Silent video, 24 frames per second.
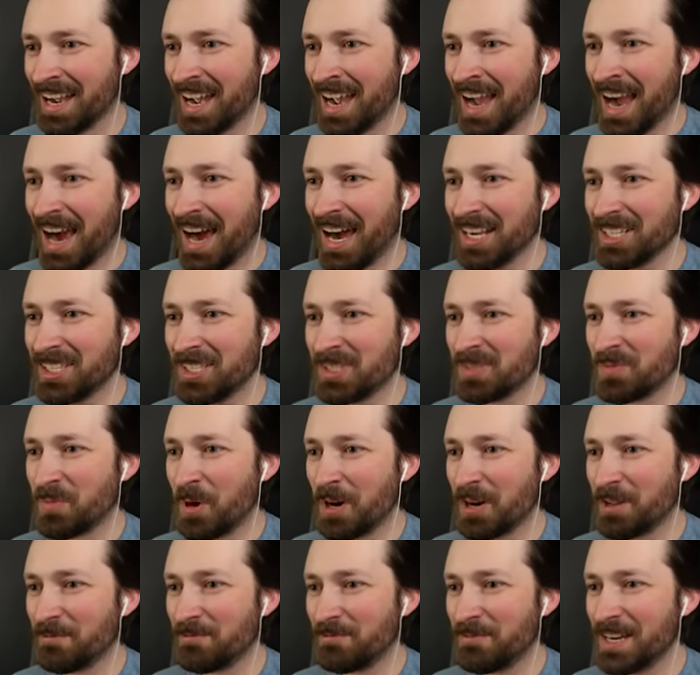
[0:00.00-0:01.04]
I just
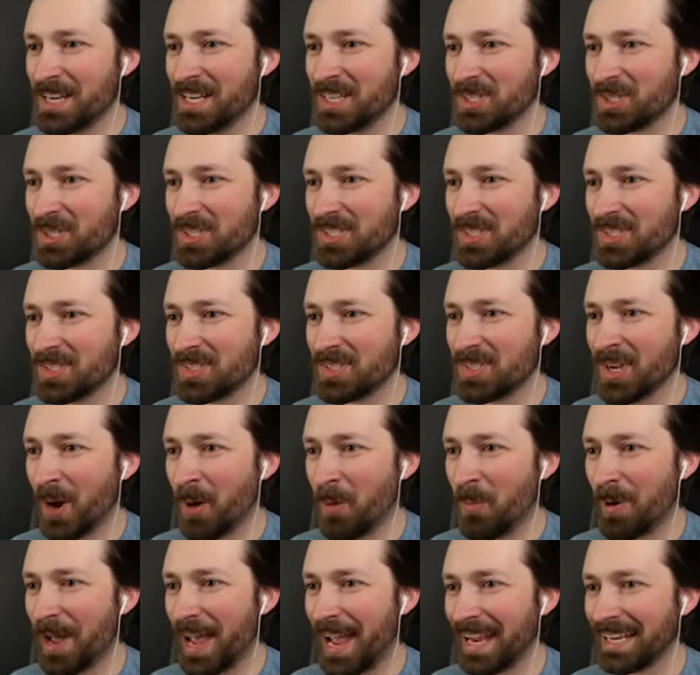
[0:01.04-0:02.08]
want to finish this
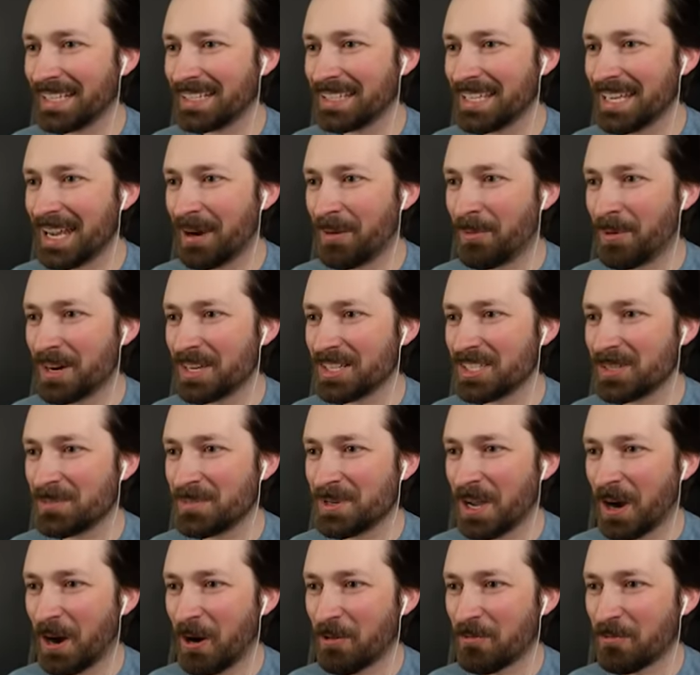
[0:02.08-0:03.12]
so badly. I want it to
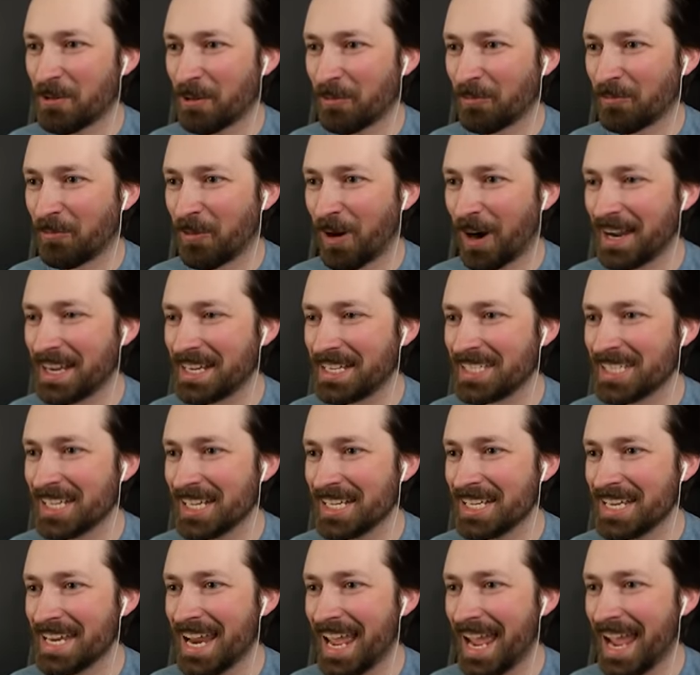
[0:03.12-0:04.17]
be over right
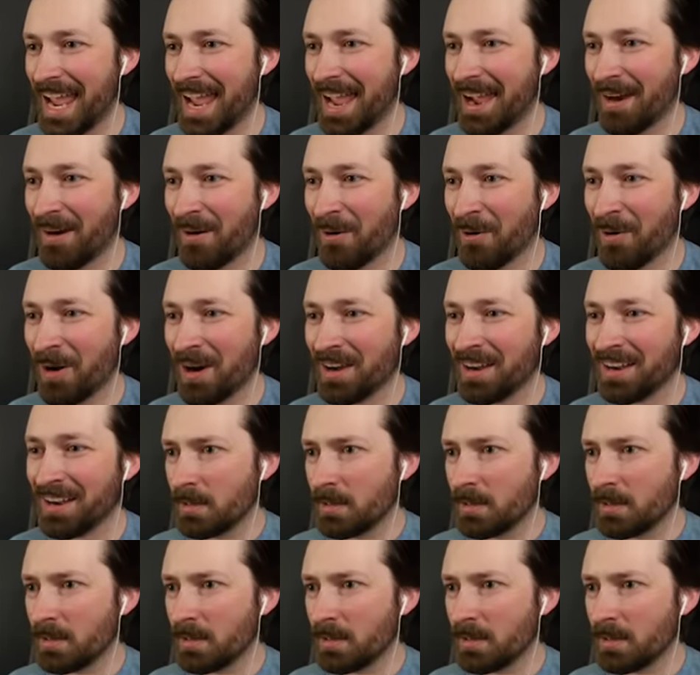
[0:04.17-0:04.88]
now.